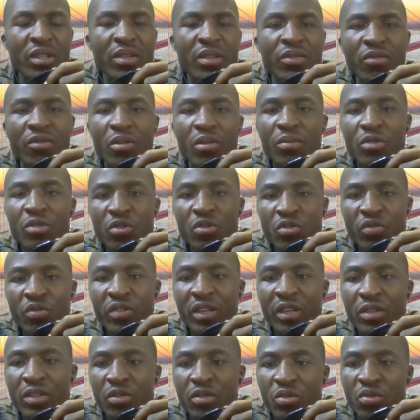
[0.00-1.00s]
from
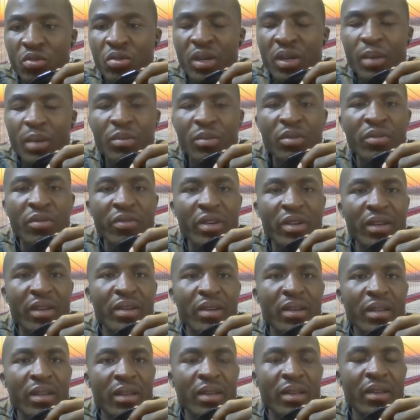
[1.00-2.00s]
Fund 2 up to
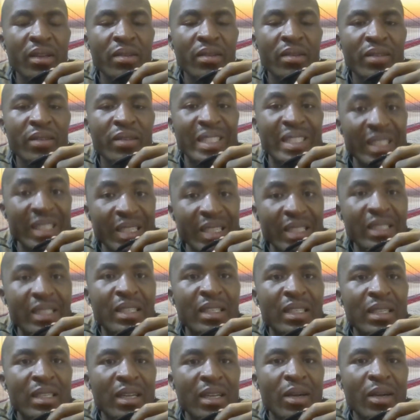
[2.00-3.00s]
Fund
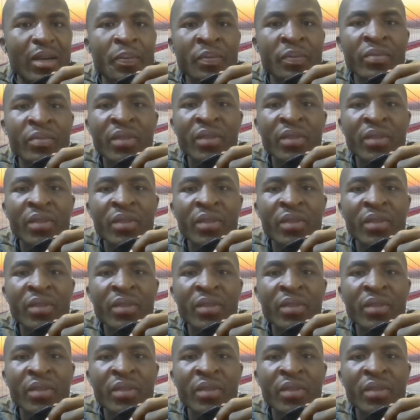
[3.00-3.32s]
13 now.